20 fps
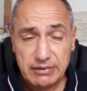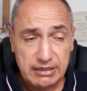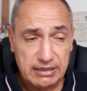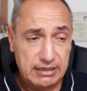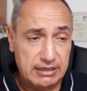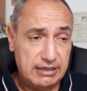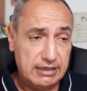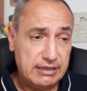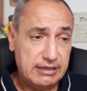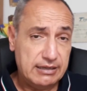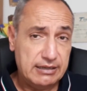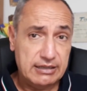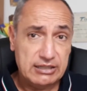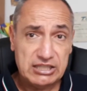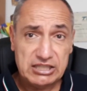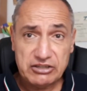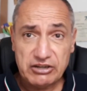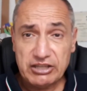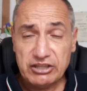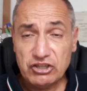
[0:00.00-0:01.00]
in
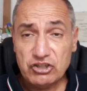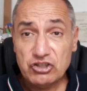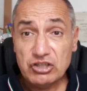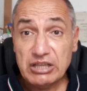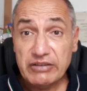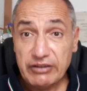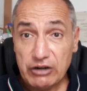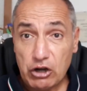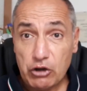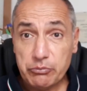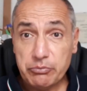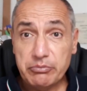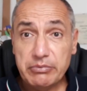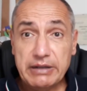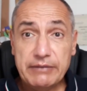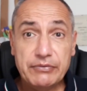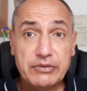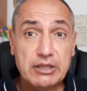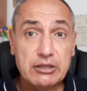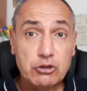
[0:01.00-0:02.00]
strategy
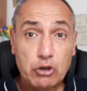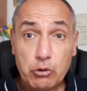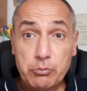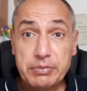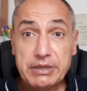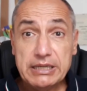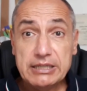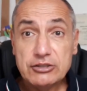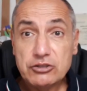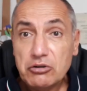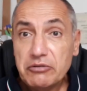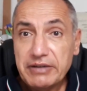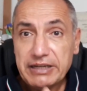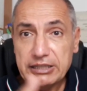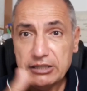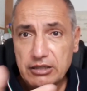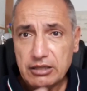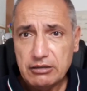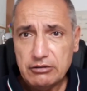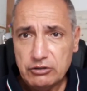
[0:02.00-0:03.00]
development topics so
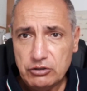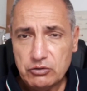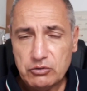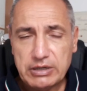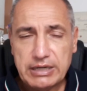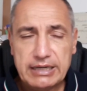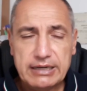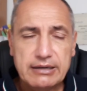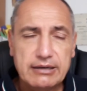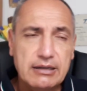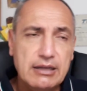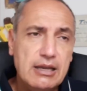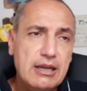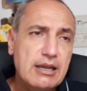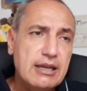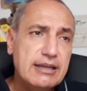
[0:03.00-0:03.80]
that you can